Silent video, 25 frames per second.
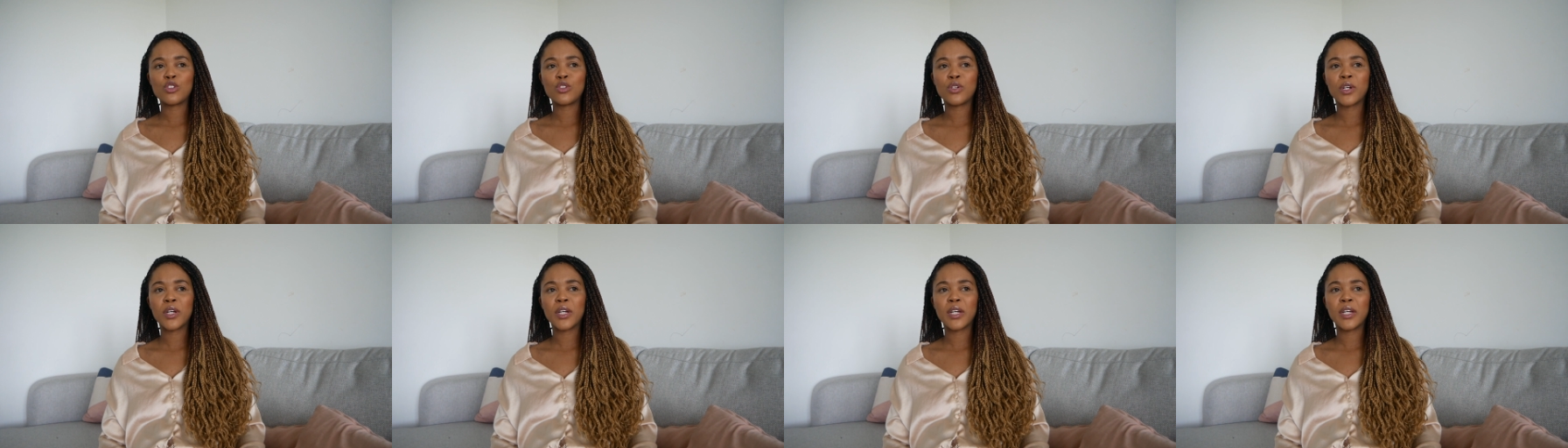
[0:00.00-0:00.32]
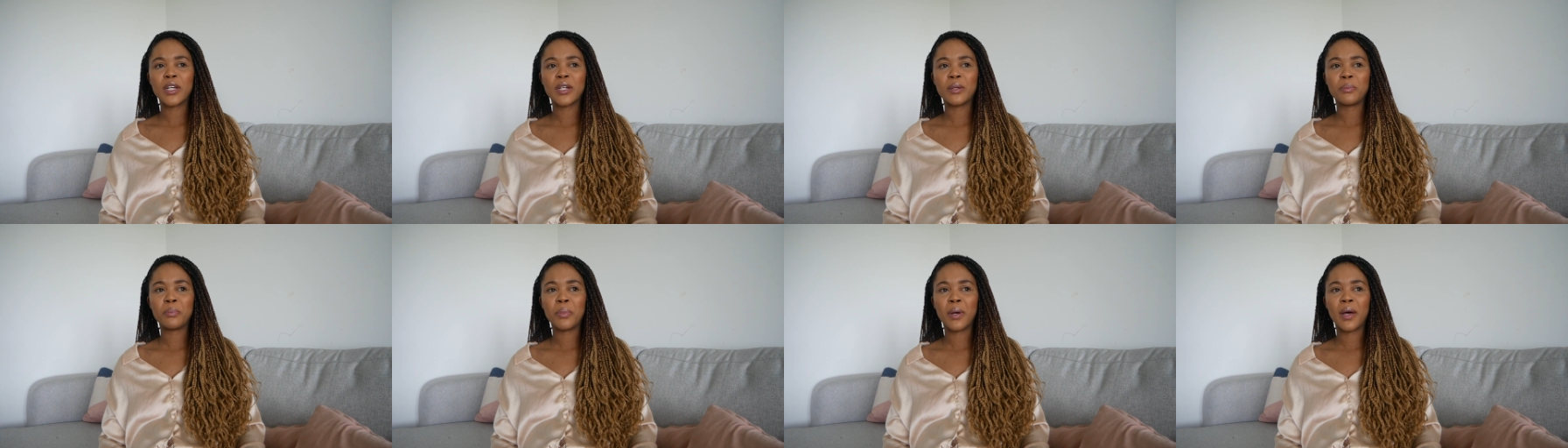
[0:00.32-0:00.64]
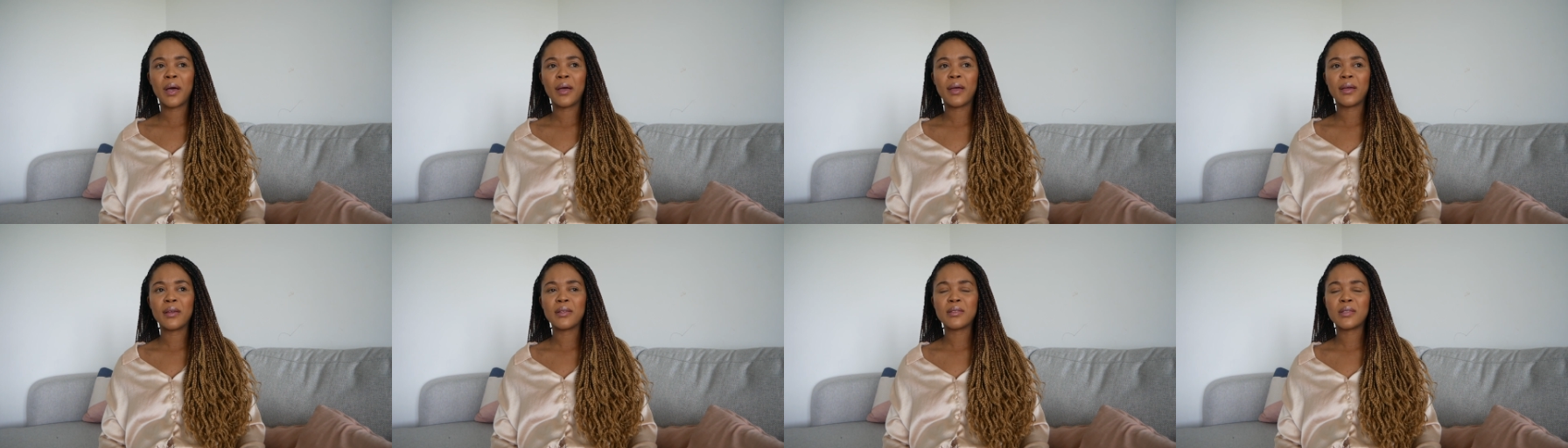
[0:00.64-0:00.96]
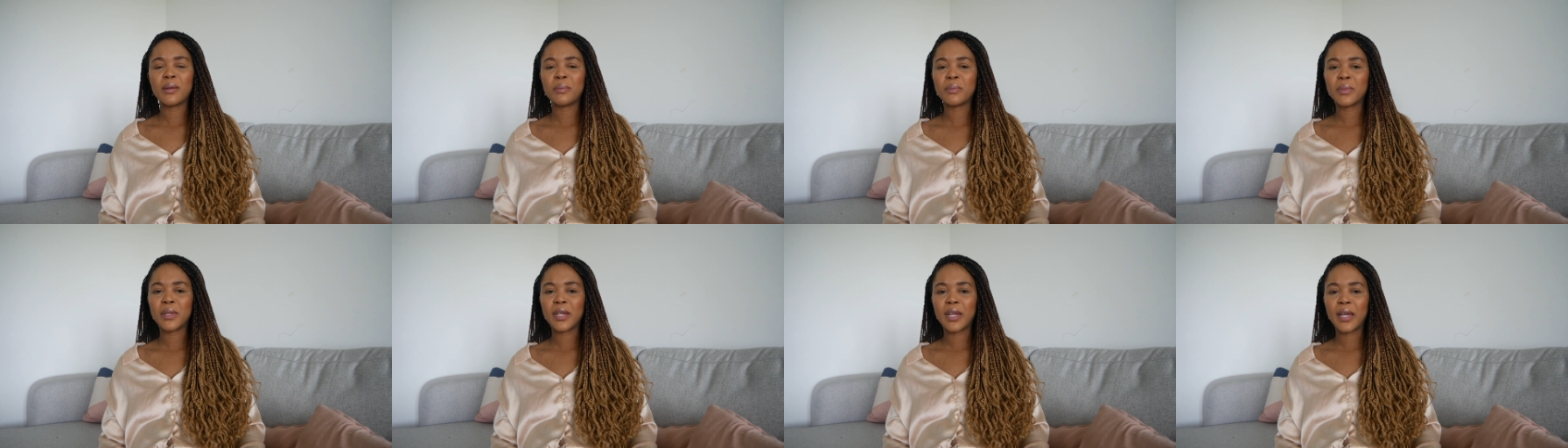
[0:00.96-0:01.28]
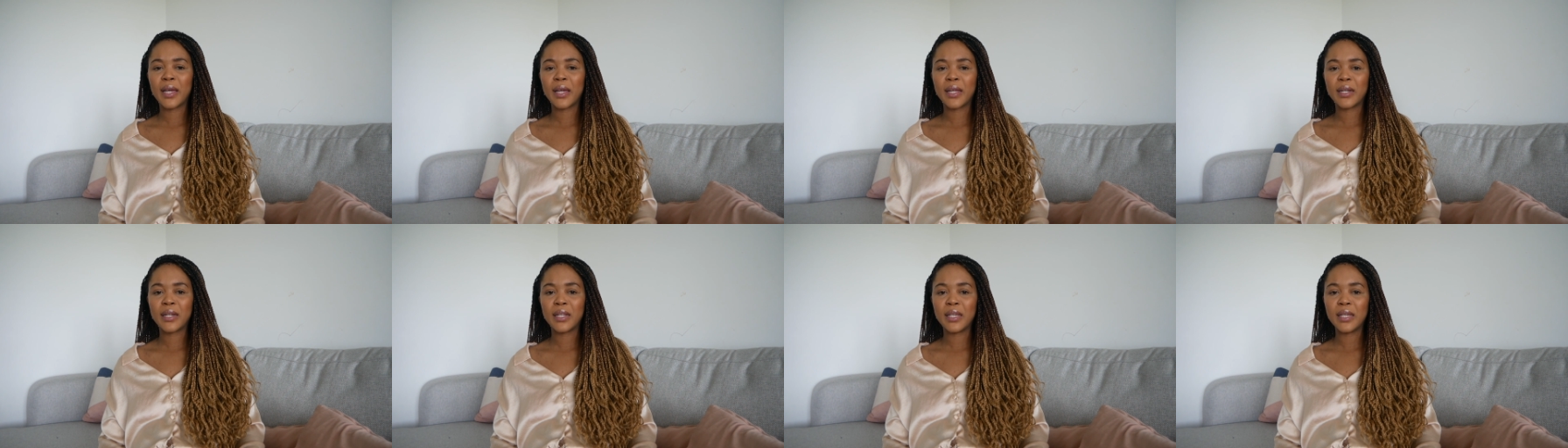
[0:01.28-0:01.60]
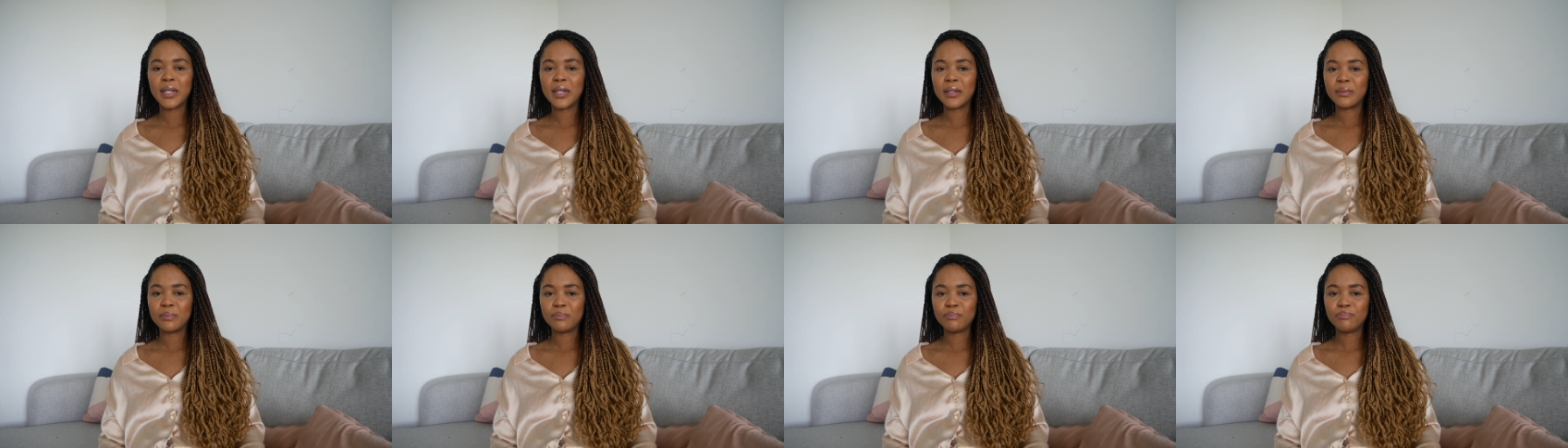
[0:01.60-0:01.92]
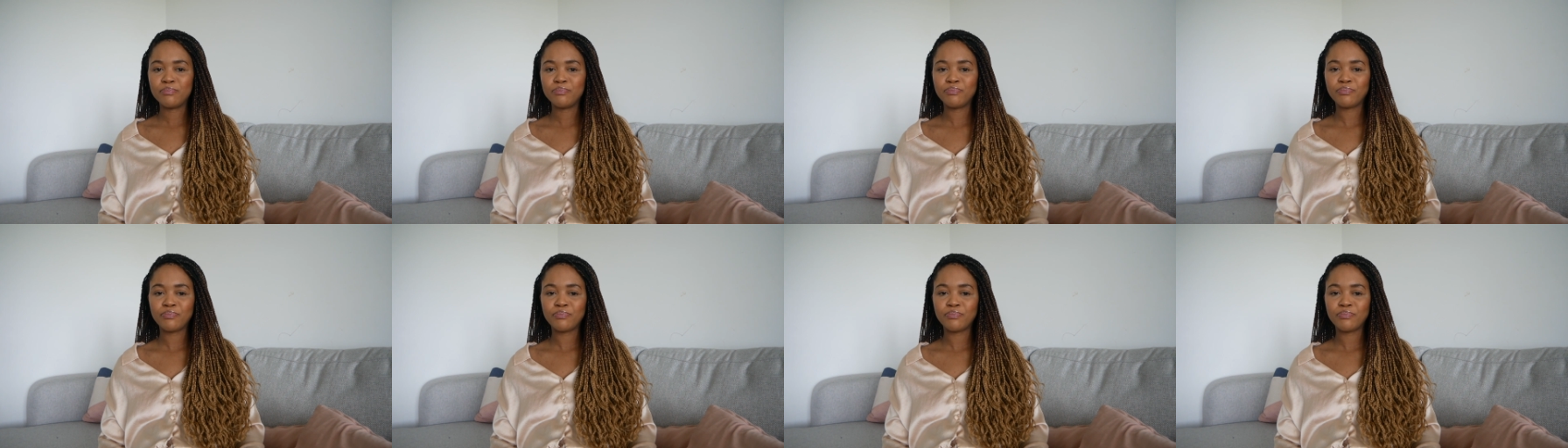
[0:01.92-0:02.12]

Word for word: triggered by something I had eaten.